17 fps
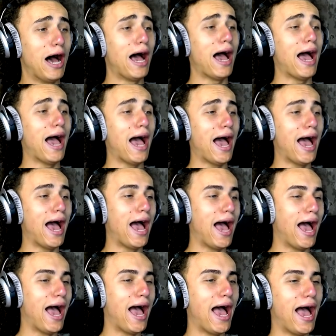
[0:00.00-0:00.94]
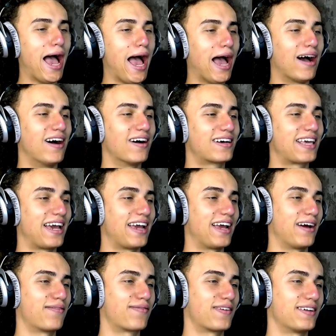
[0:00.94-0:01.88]
buddy. Okay,
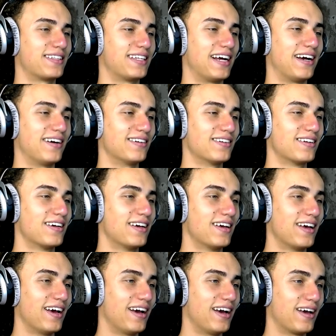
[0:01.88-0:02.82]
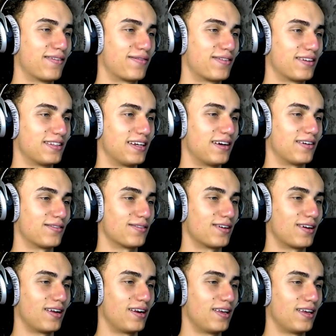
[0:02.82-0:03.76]
I fell down. Needs help I fell fight. down,
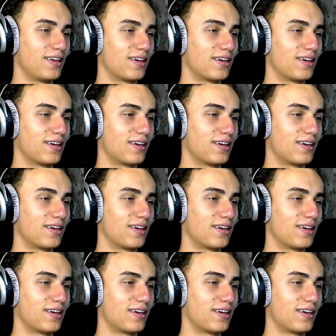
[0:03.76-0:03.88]
really.